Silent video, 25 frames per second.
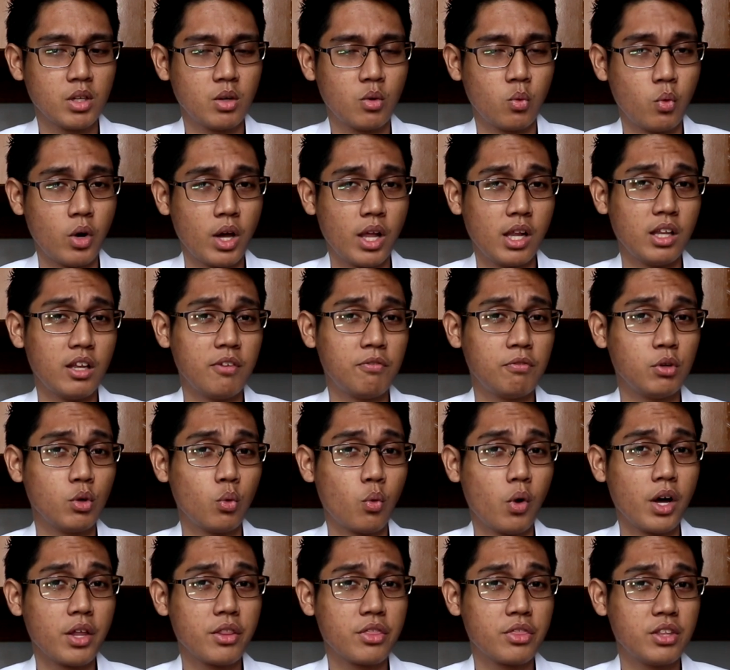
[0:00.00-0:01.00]
Well, if you
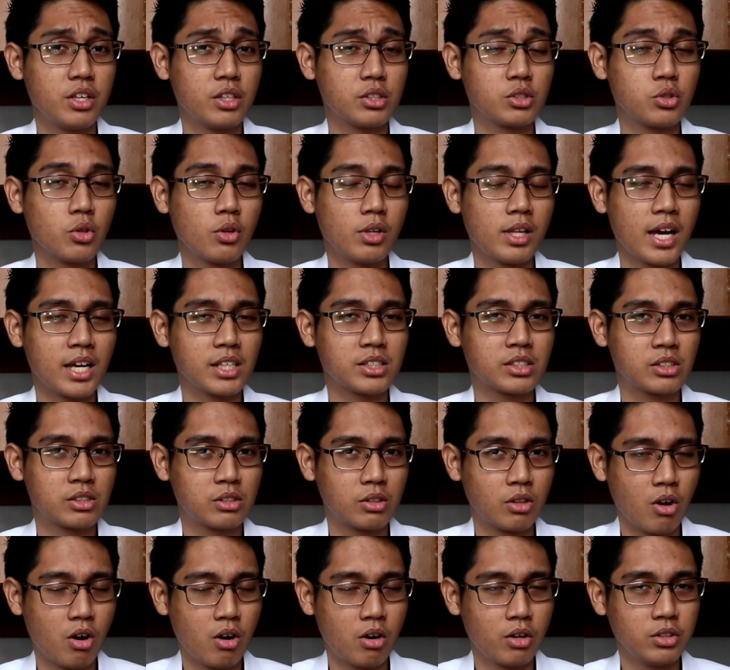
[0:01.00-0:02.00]
want this to last
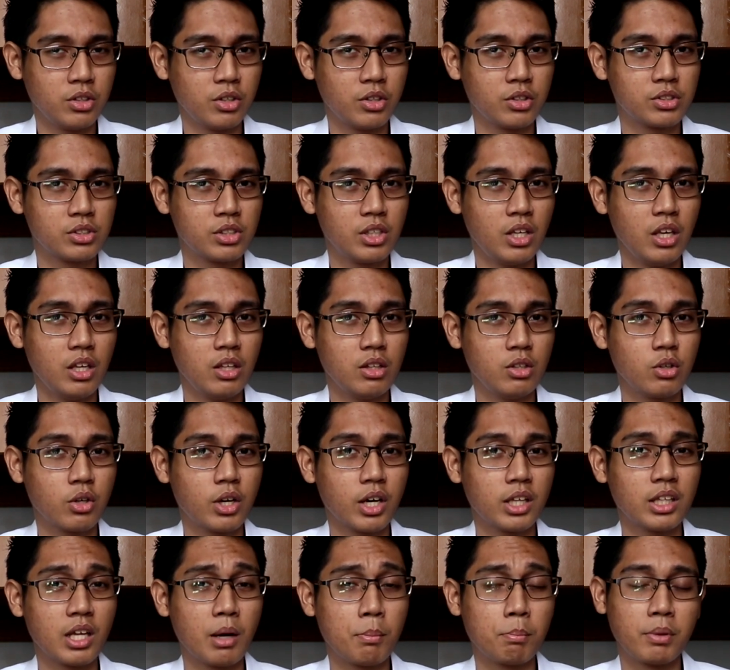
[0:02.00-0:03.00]
long on your skin, you
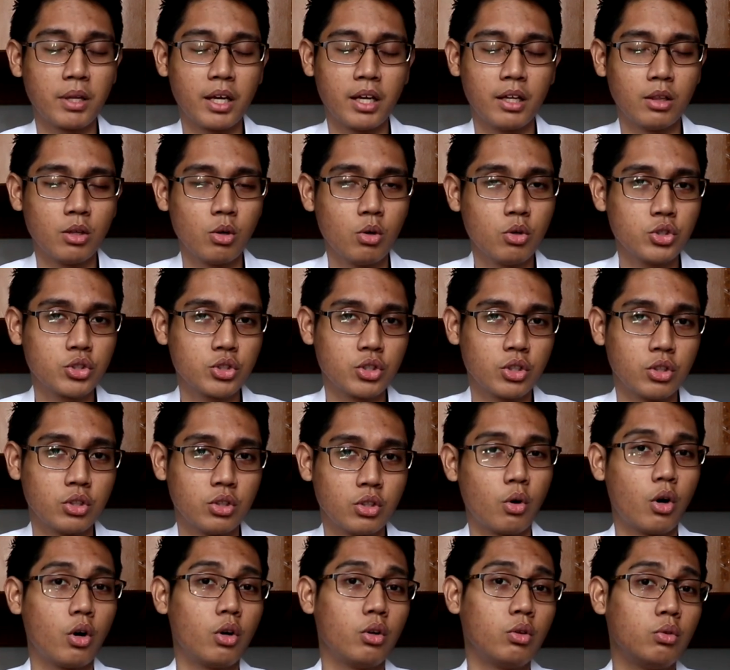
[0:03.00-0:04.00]
can apply lotion
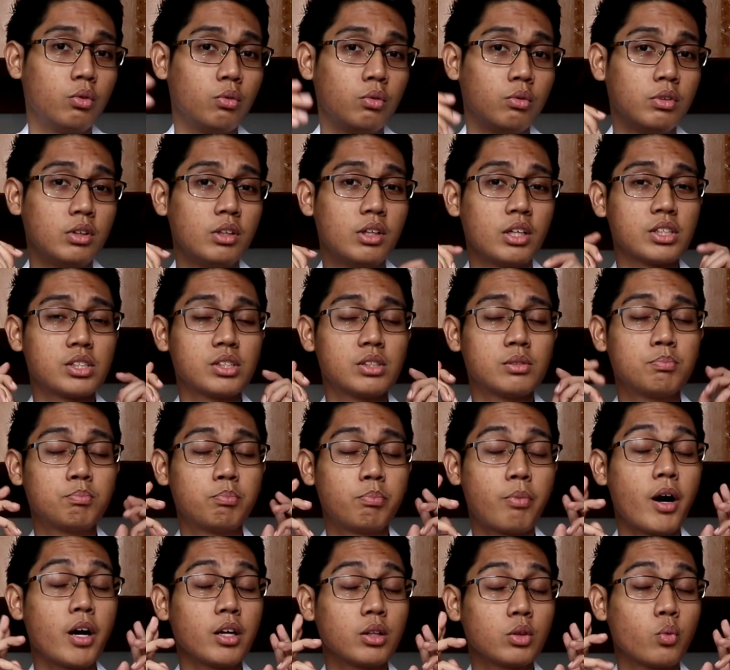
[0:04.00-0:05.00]
on the
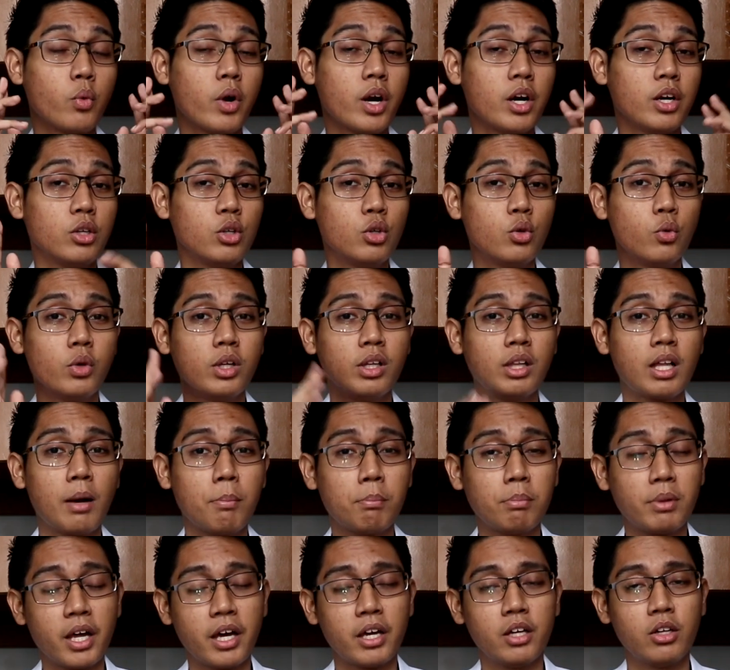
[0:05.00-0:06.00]
part where you will
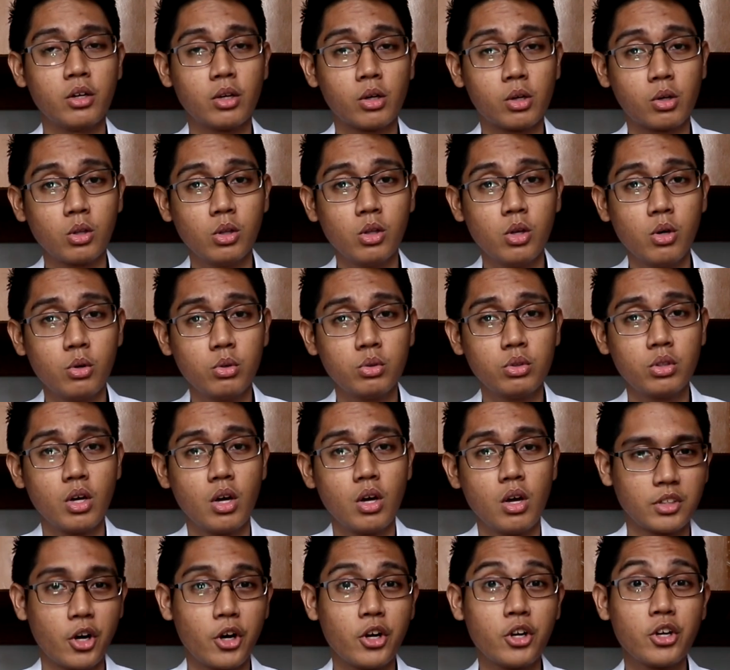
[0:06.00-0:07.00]
apply your cologne,
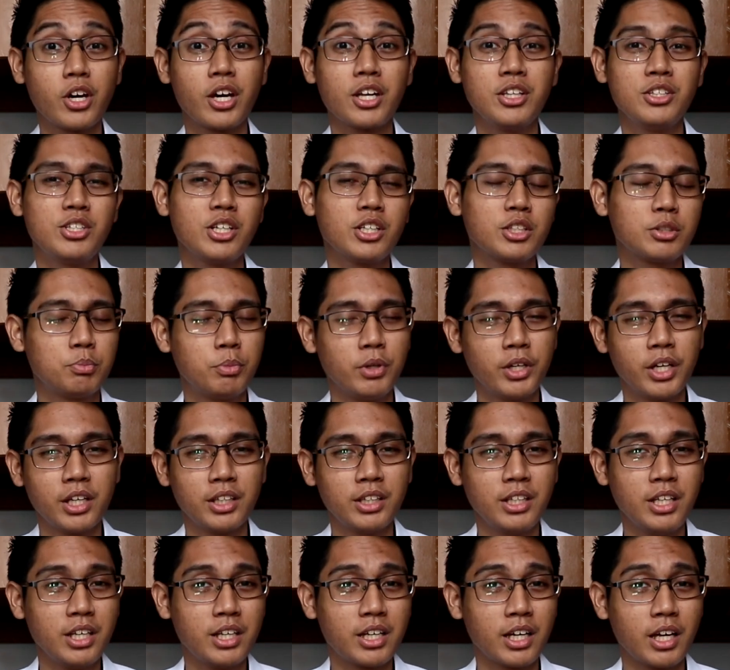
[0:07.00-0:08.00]
or you can just bring a
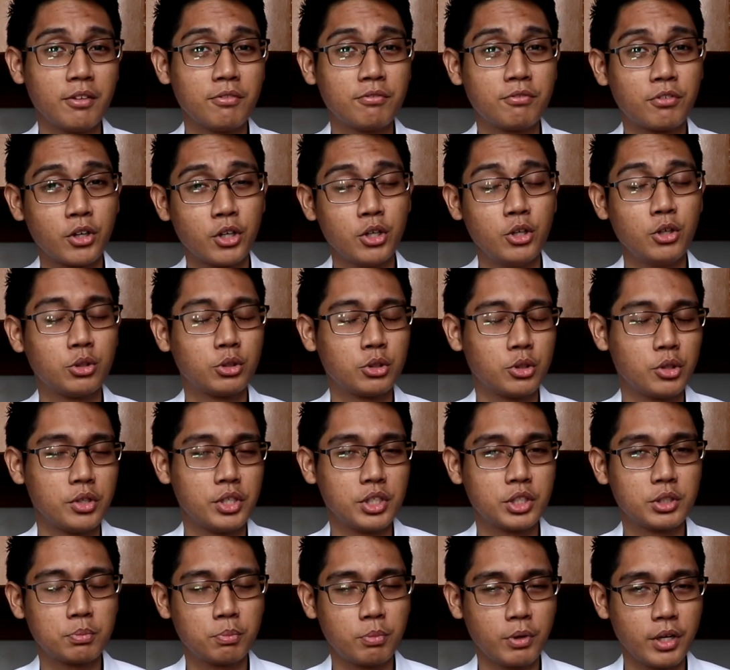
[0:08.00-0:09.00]
decant for you to
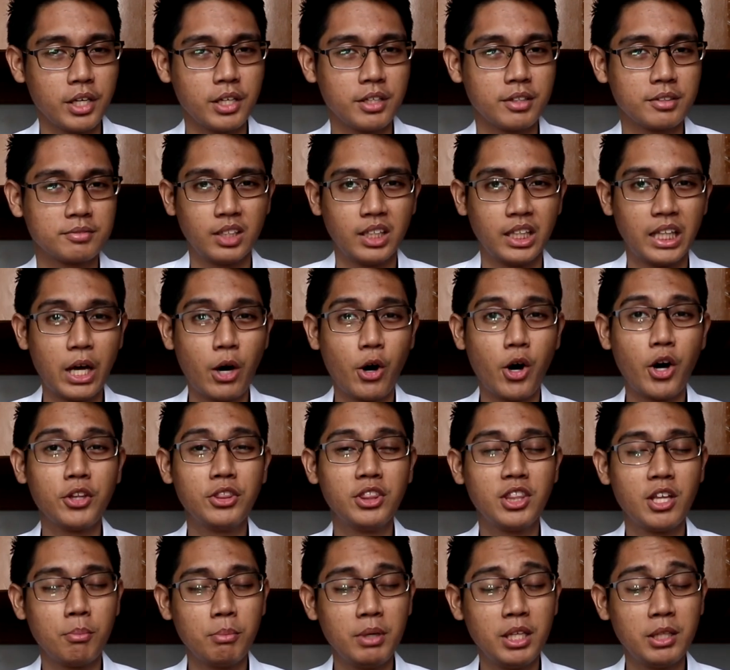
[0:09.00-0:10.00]
respray. Now
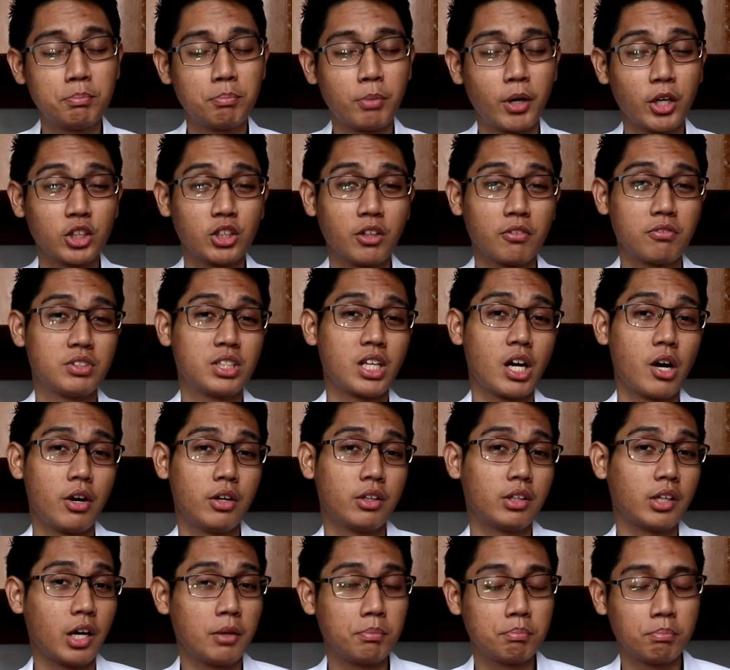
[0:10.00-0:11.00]
on the mid part of Zara
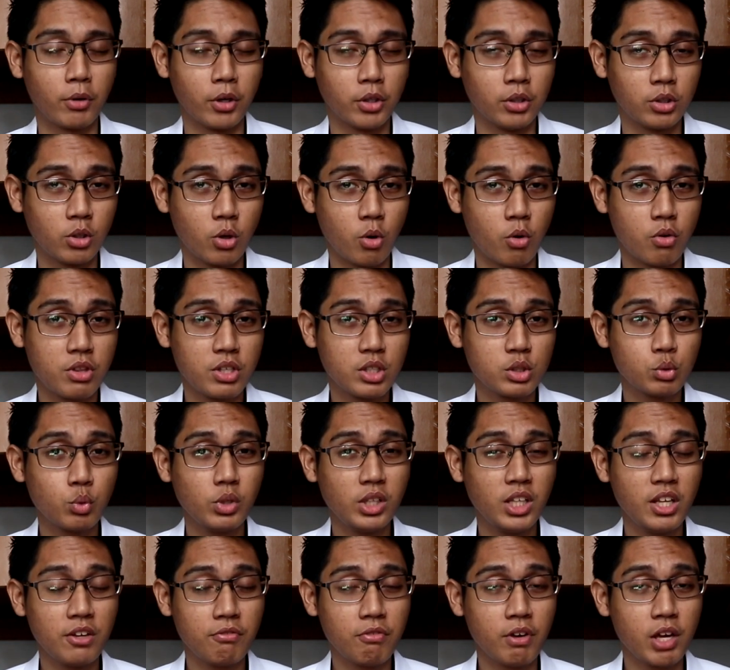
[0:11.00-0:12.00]
9.0, this
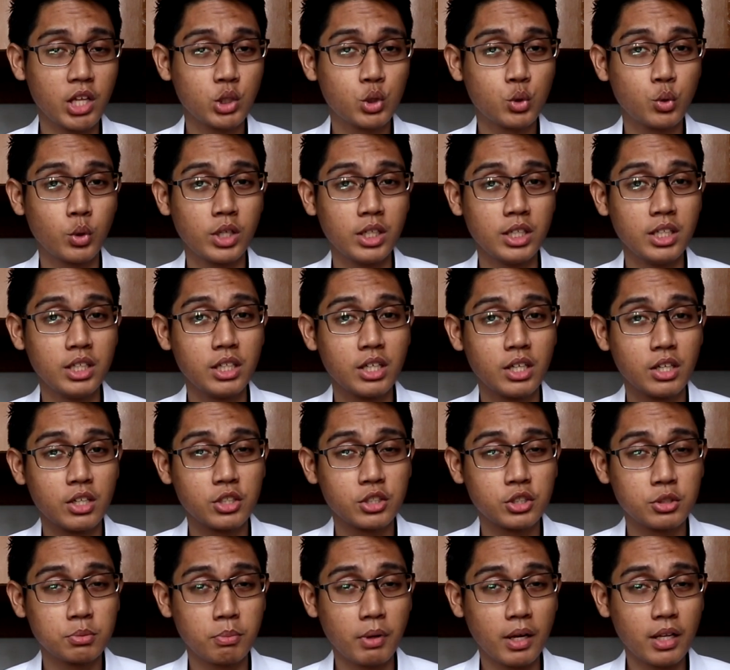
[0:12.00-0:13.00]
will eventually
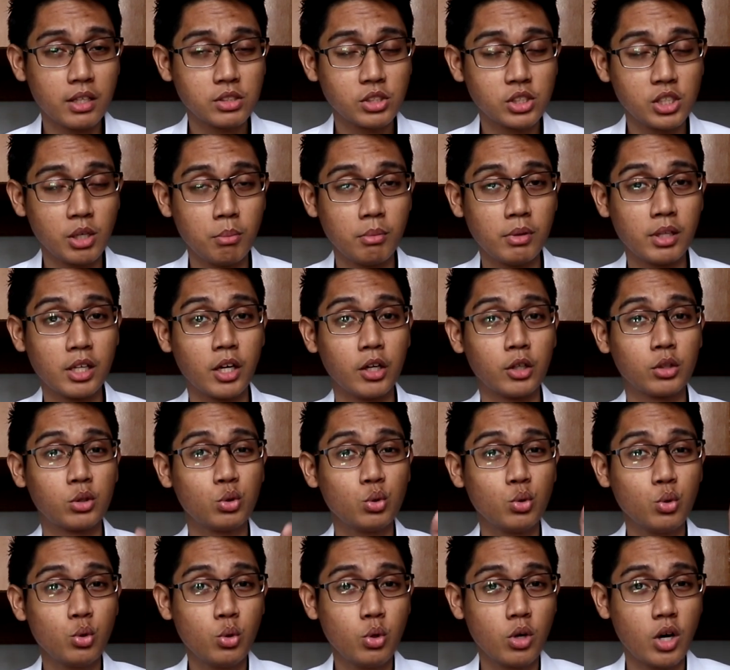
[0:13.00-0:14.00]
smell similar
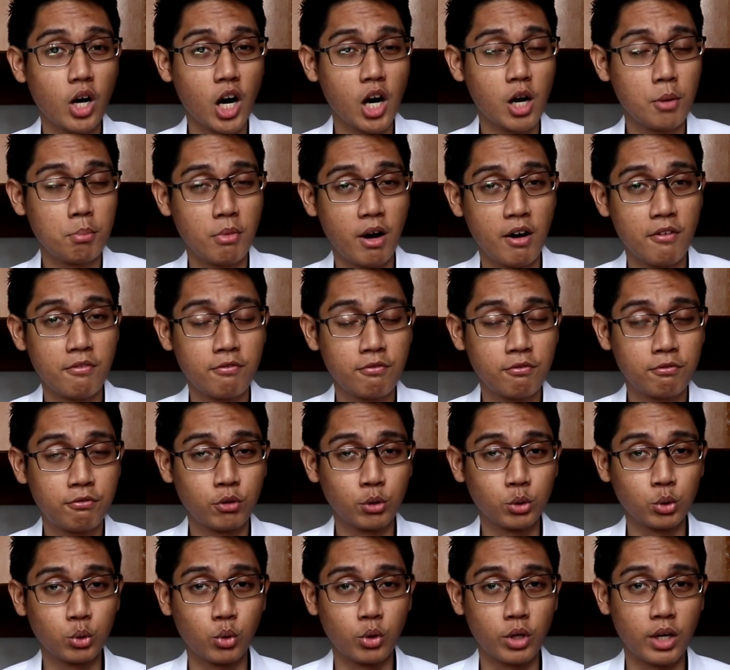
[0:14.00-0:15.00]
to Armaf
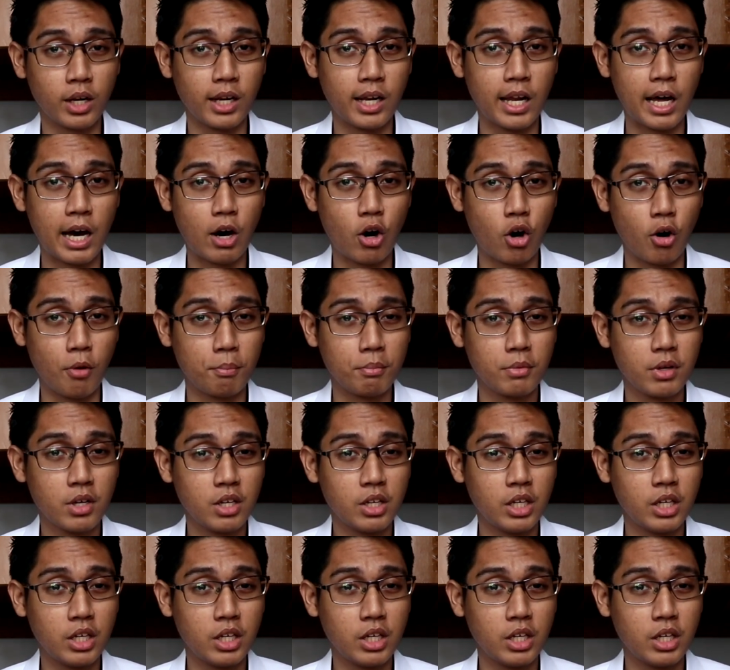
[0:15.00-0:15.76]
Futura La Homme.